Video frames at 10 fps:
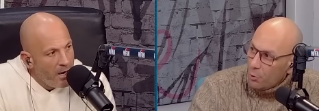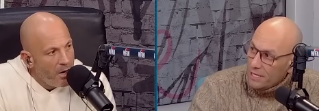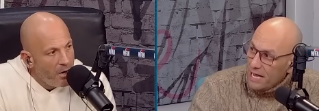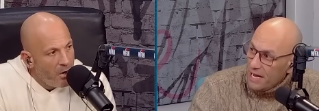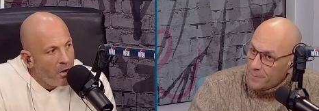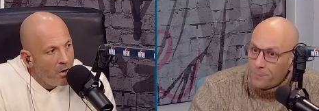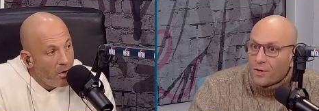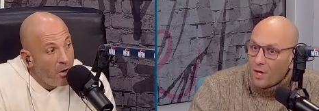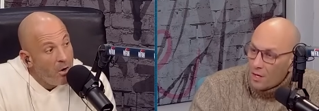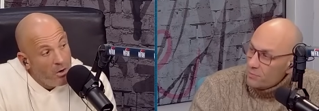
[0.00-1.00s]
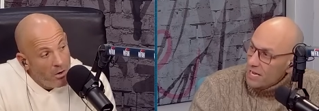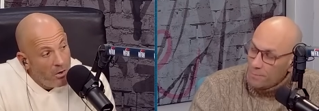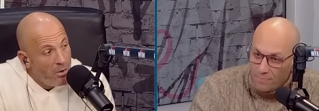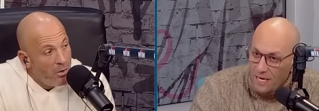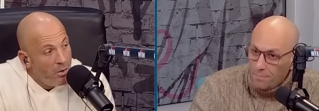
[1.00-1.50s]
Speaker 1: game. They
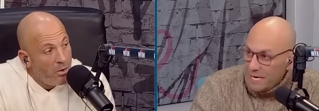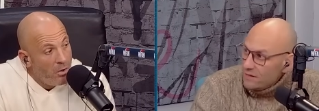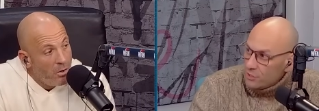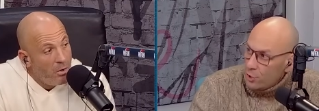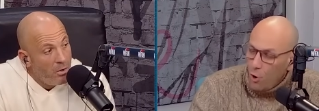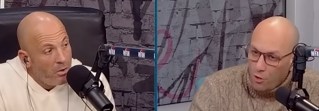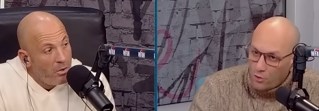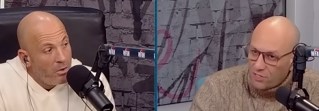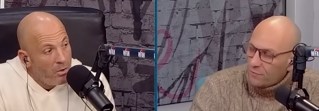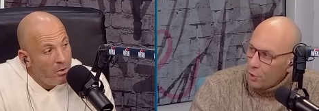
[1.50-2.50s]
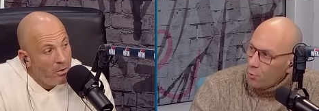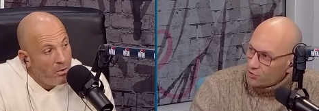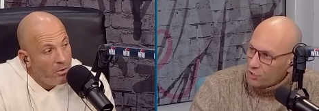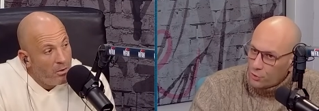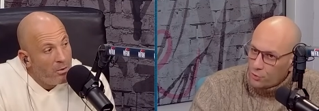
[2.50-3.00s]
they beat the Cardinals, even though it
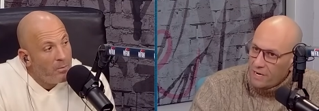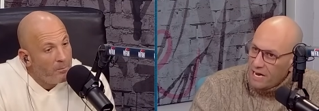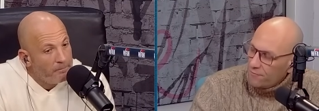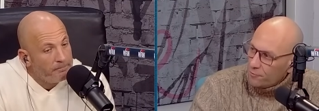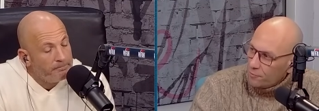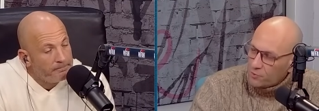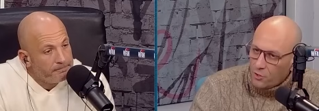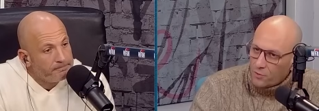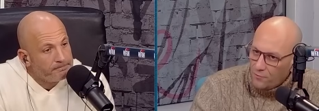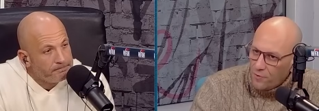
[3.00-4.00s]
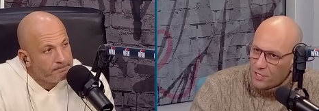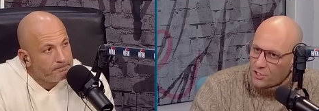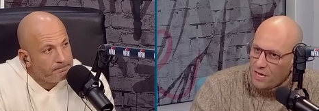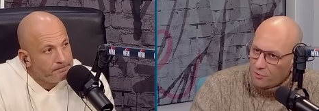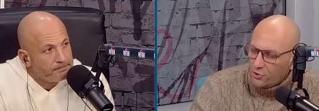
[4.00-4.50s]
wasn't a great effort from start to finish.
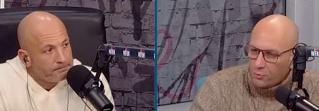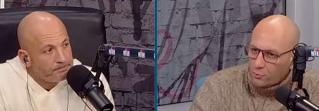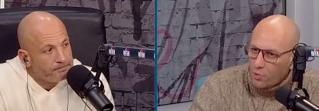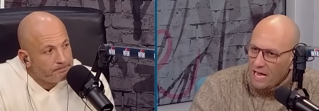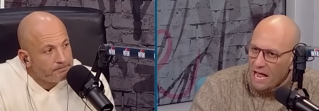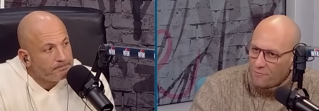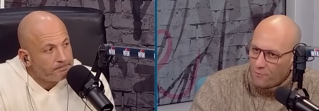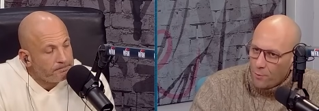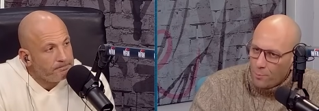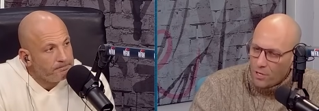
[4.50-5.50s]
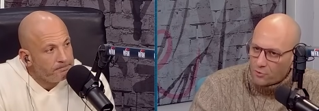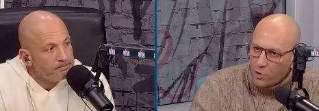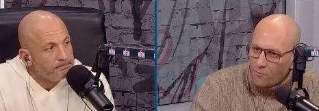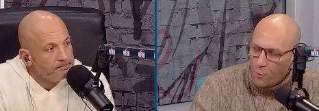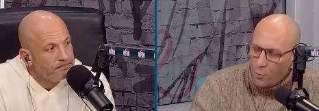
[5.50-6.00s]
Obviously, it was one half of football that was
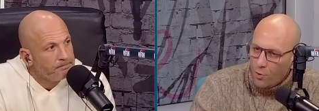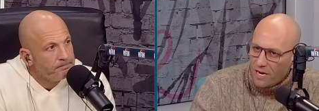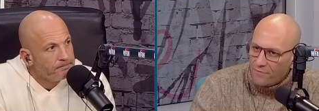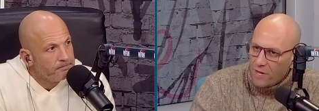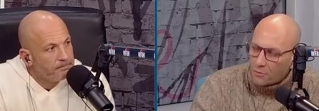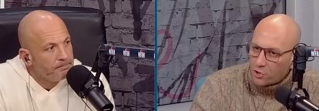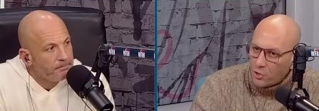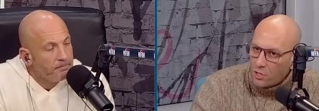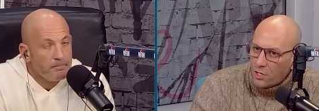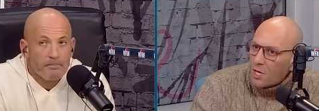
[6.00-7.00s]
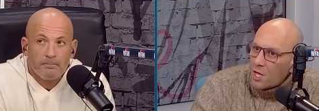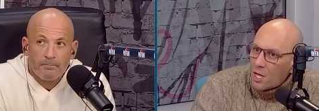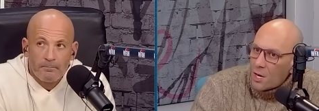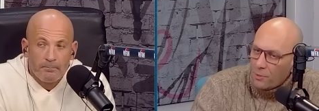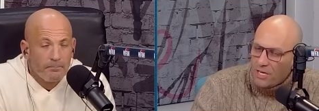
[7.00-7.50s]
awful, one half that was good,
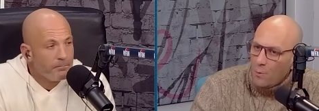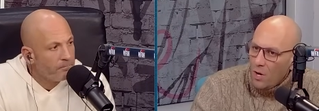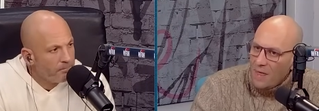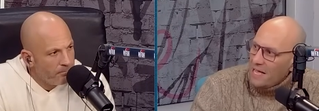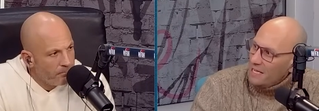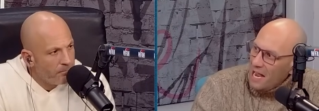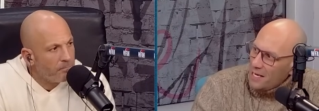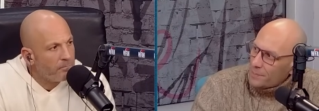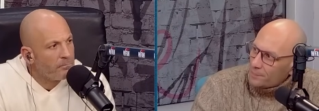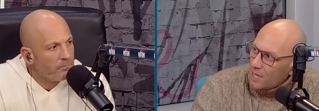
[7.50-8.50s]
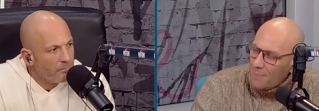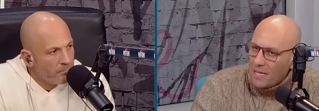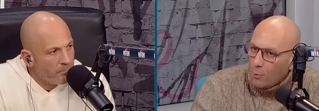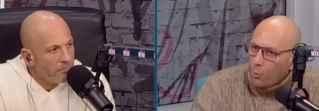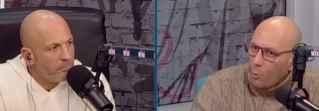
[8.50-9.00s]
but they won that game. I mean,
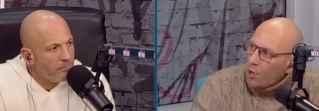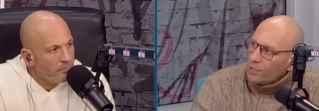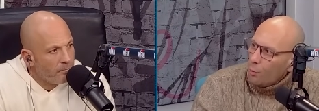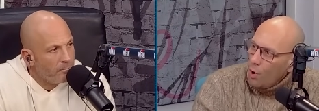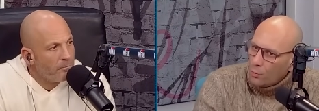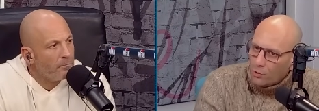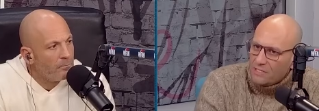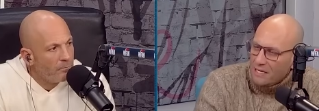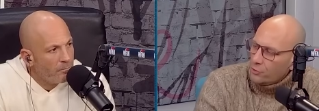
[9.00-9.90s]
they were one and one with Daniel